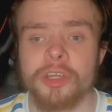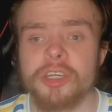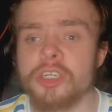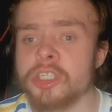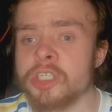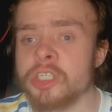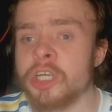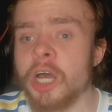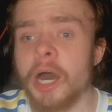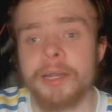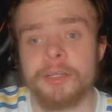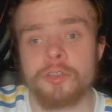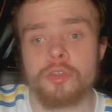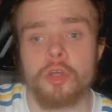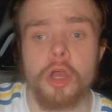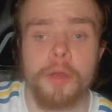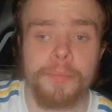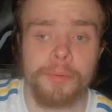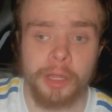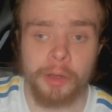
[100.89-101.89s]
they just cut us
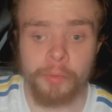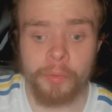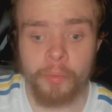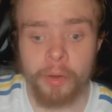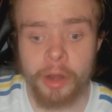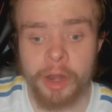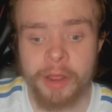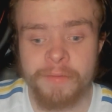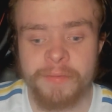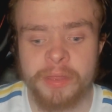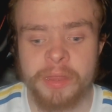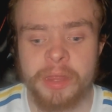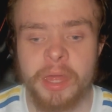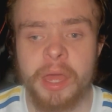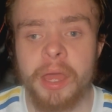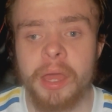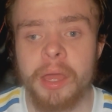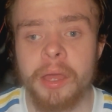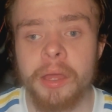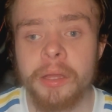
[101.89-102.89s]
open like we weren't even
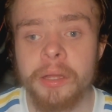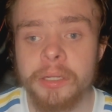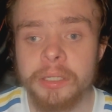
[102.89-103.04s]
there.